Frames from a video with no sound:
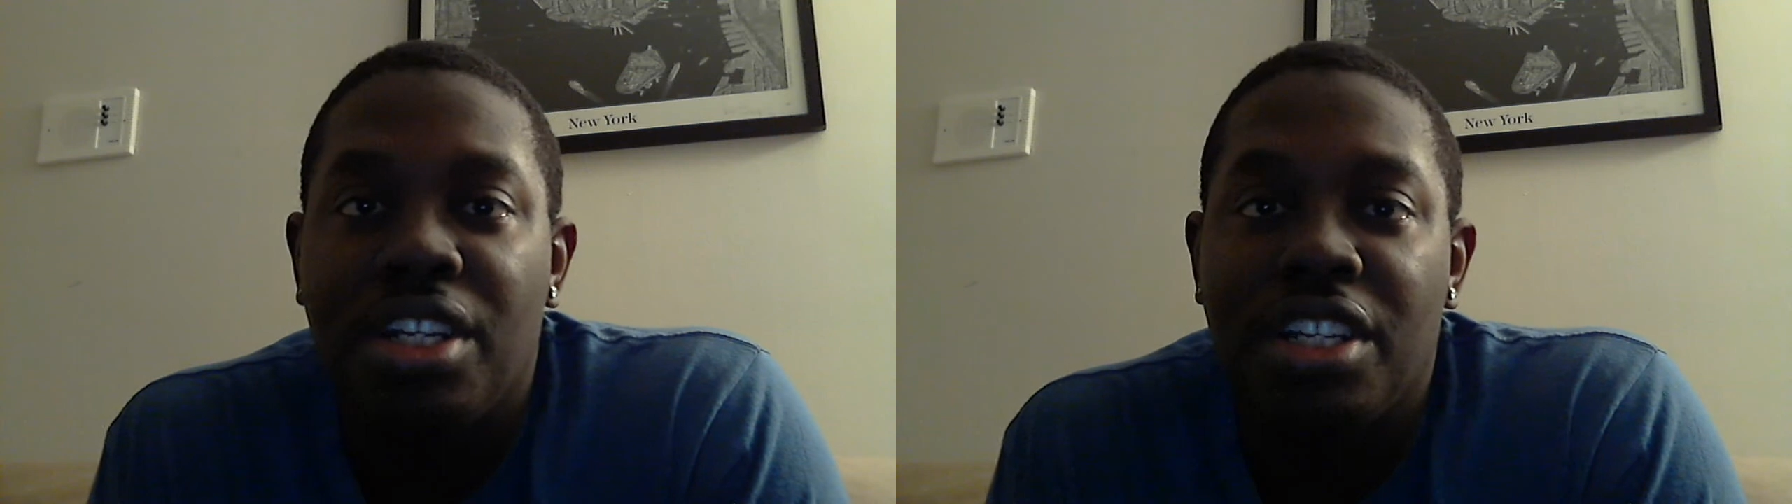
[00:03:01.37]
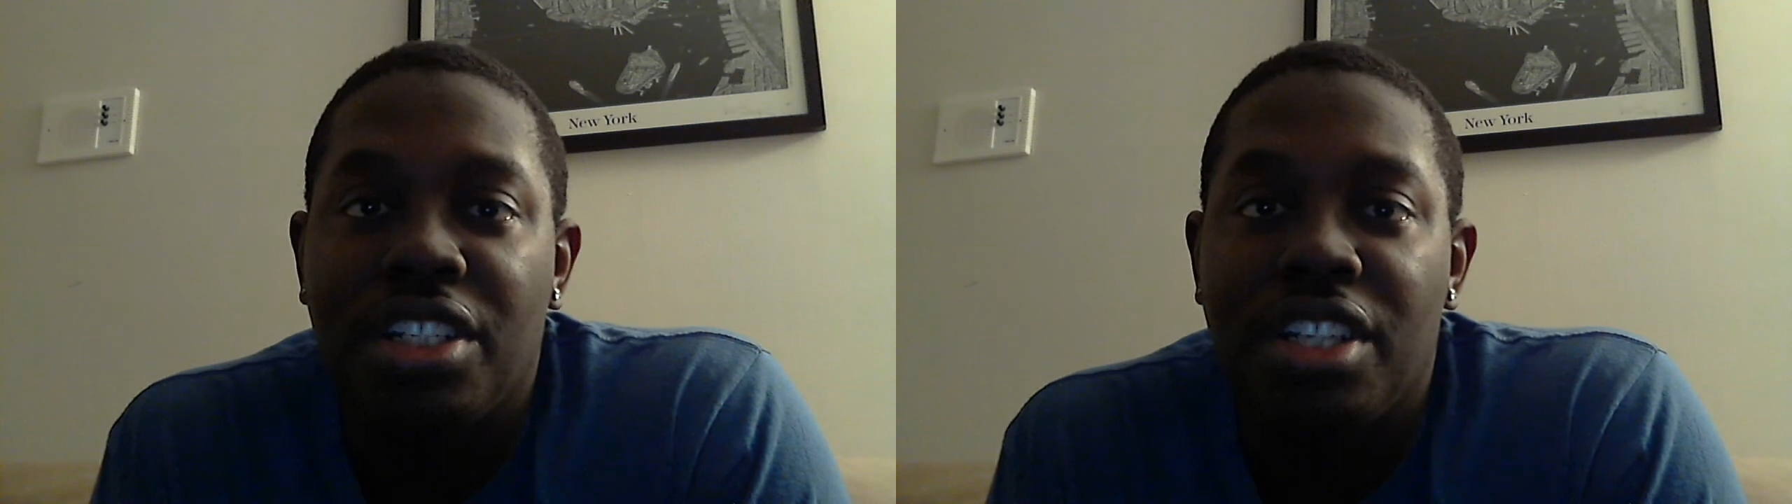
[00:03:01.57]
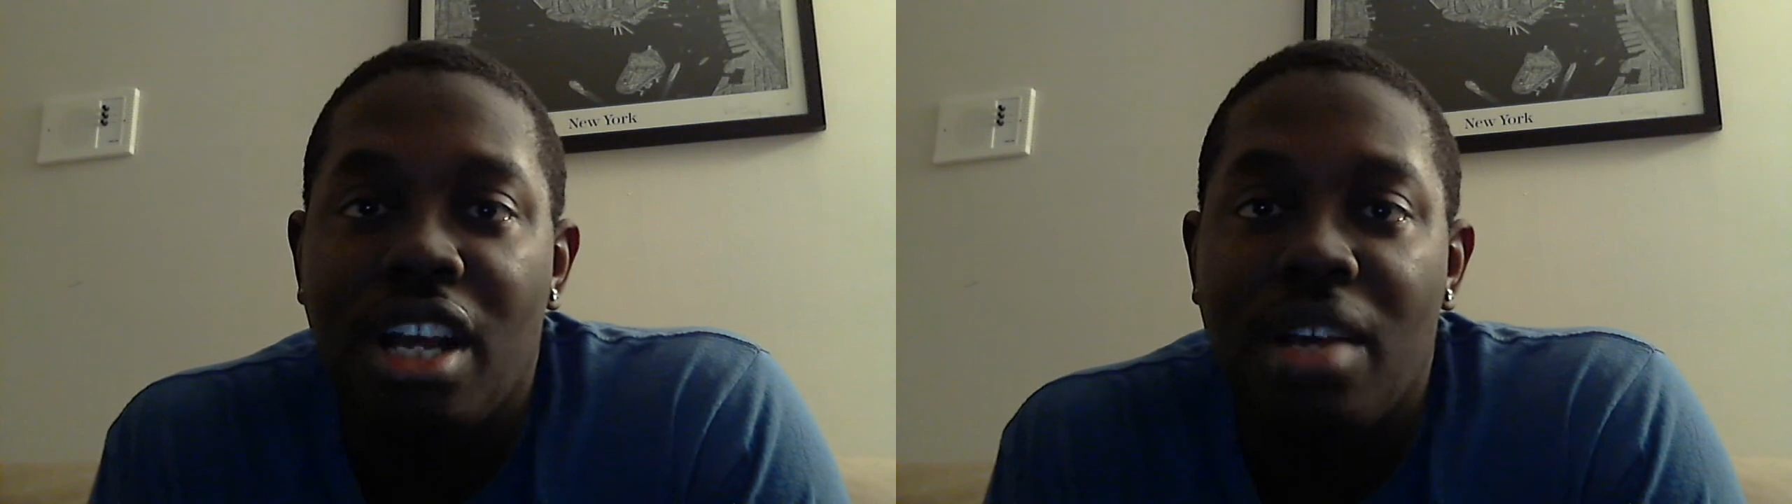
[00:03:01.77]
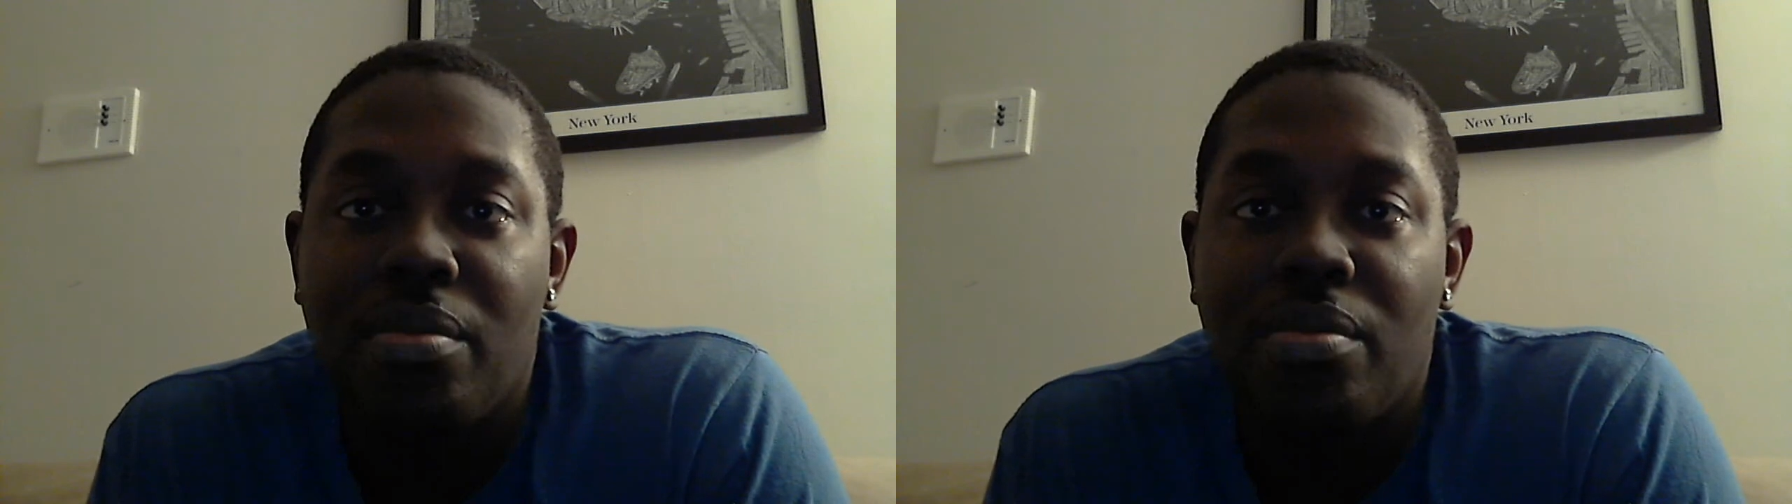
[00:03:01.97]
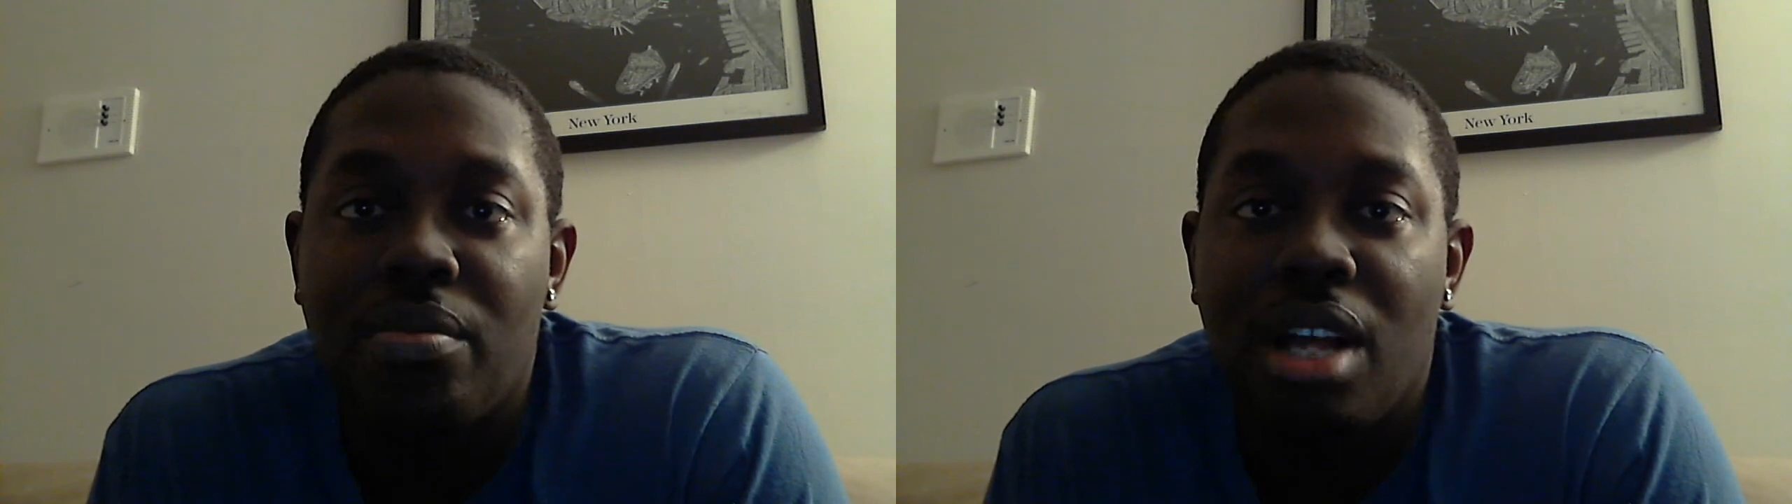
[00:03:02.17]
and then
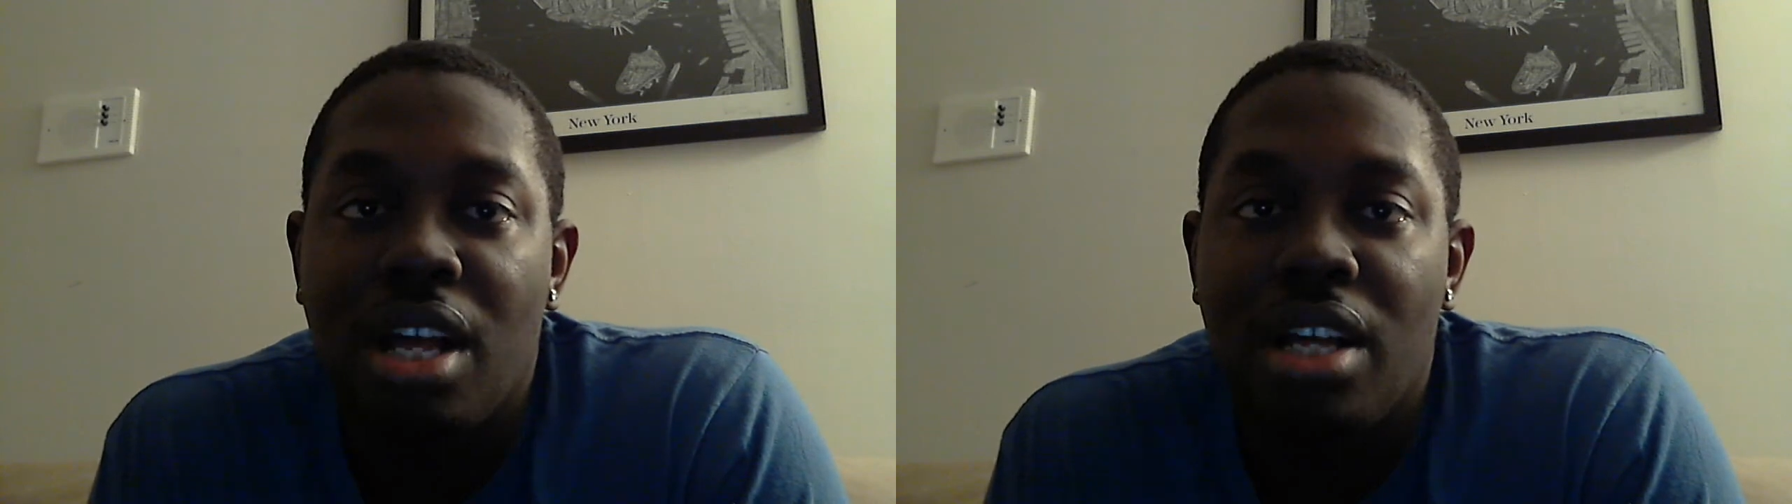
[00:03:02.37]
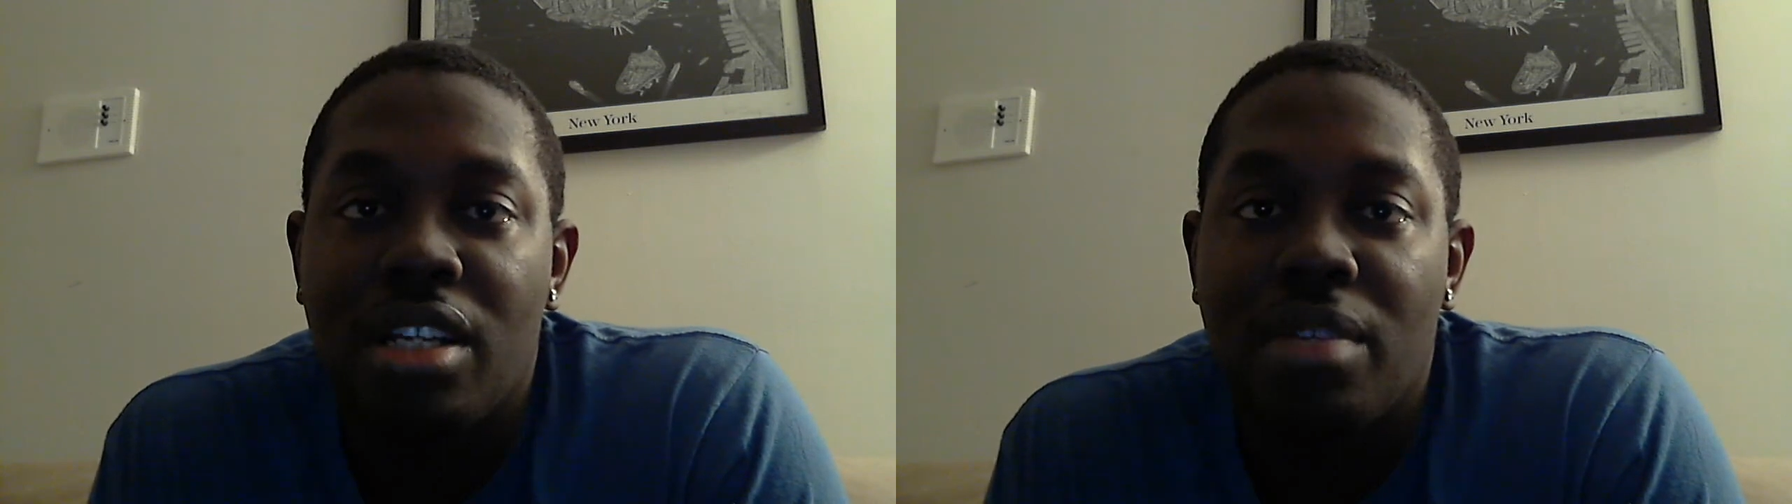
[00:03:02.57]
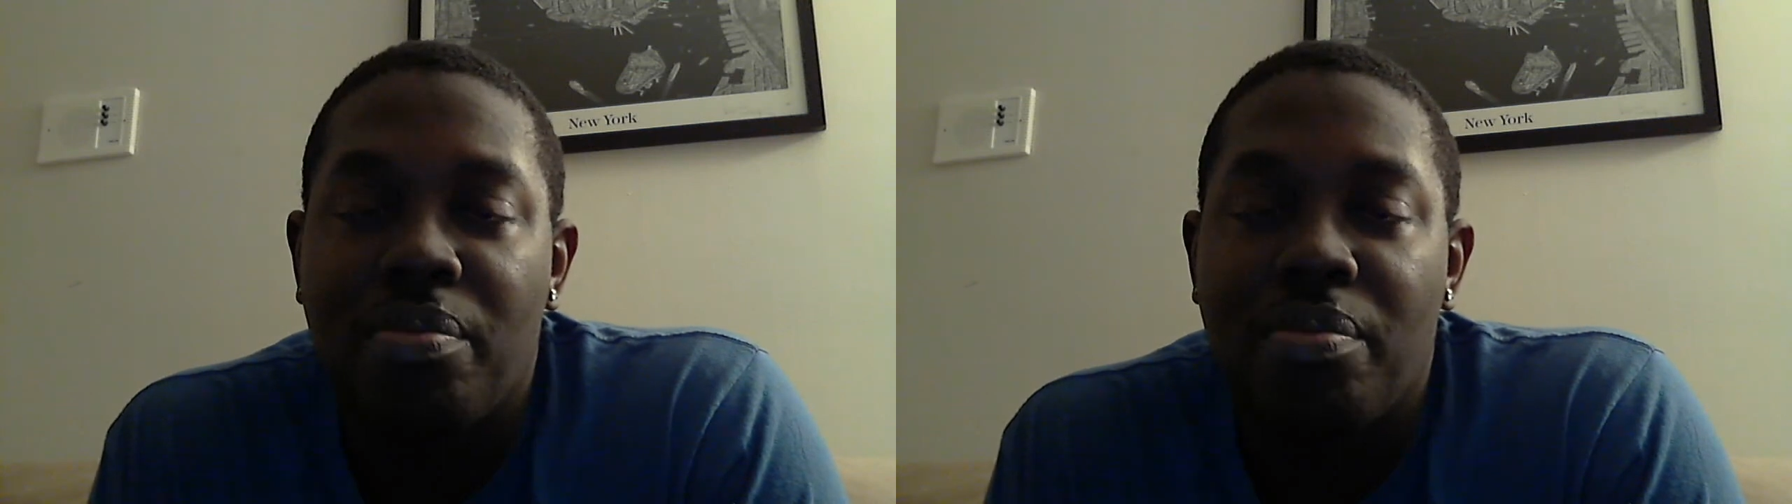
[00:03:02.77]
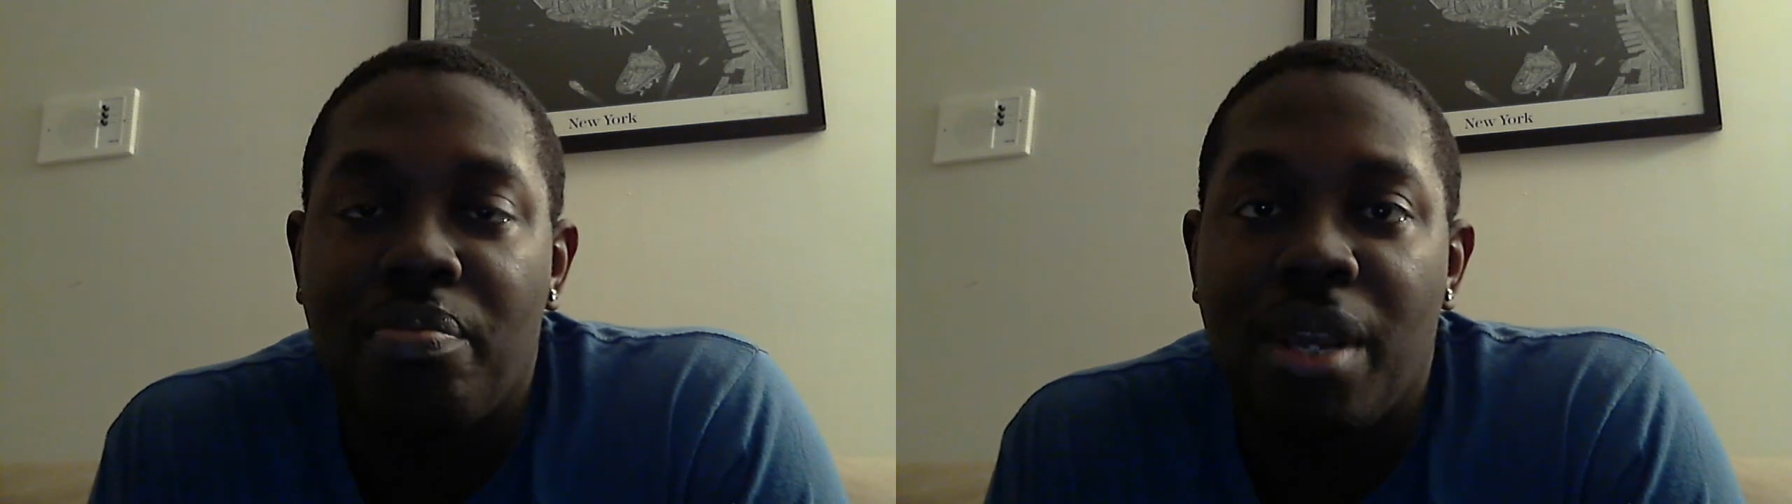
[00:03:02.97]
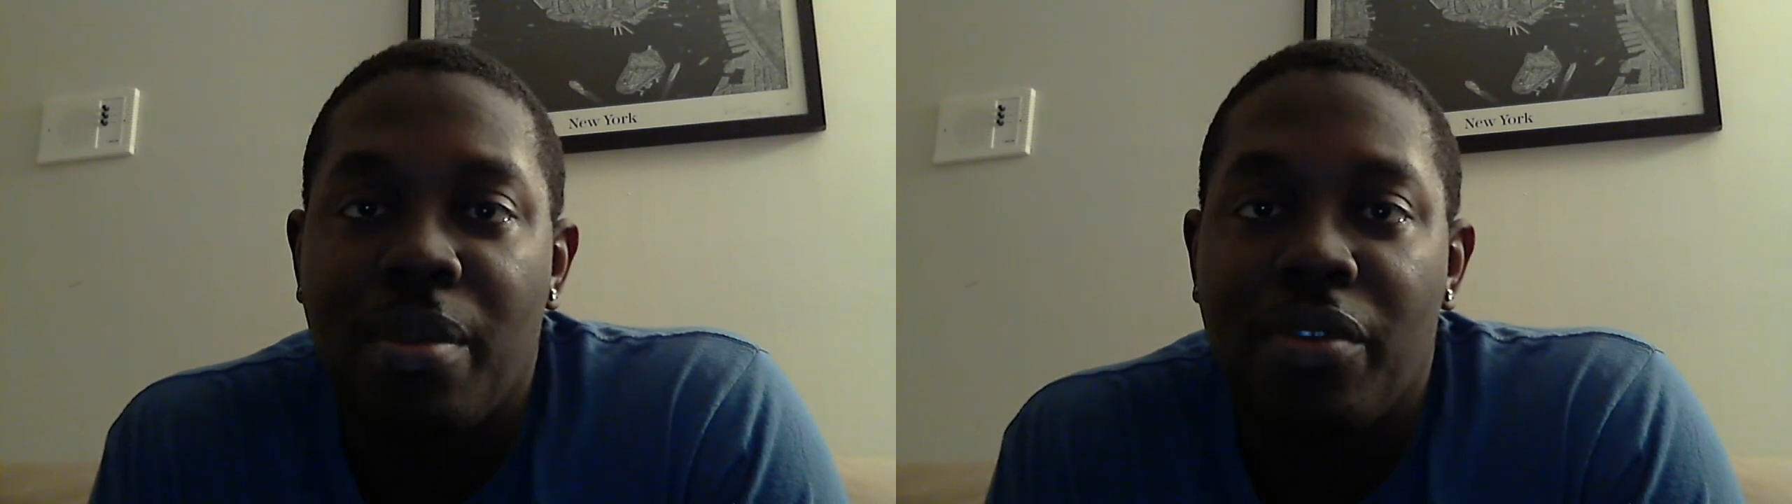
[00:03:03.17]
Dom on a
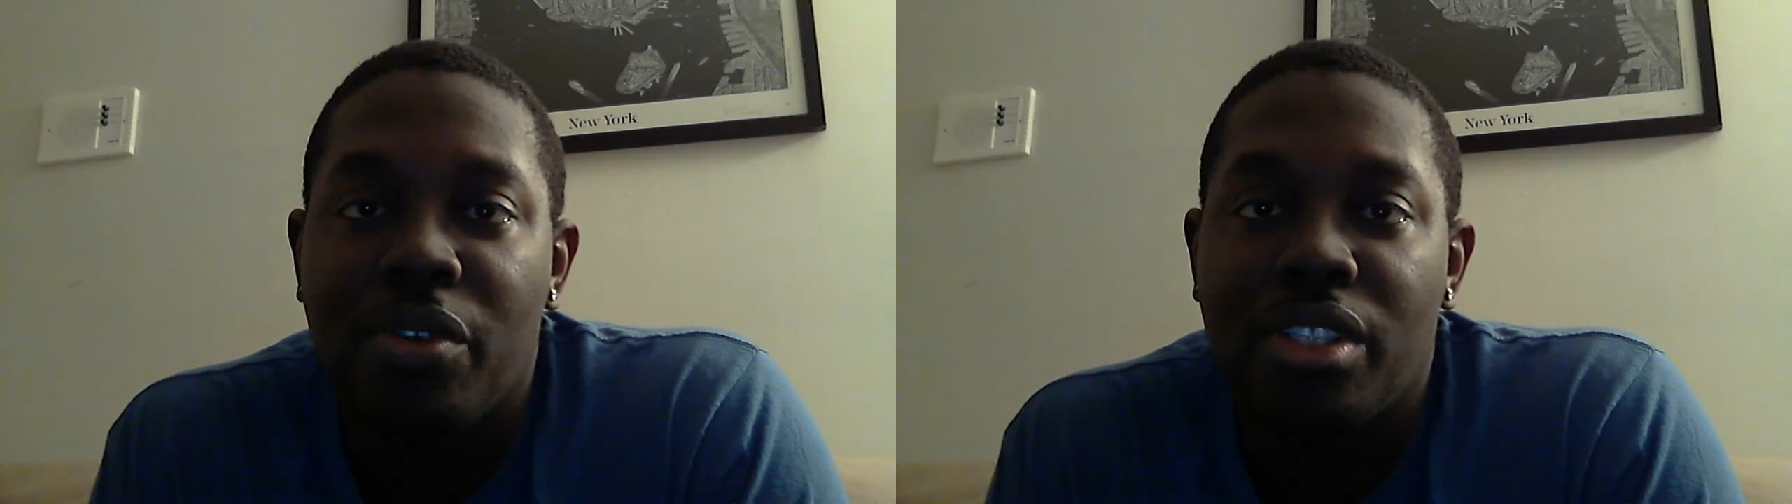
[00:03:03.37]
pay-per-view,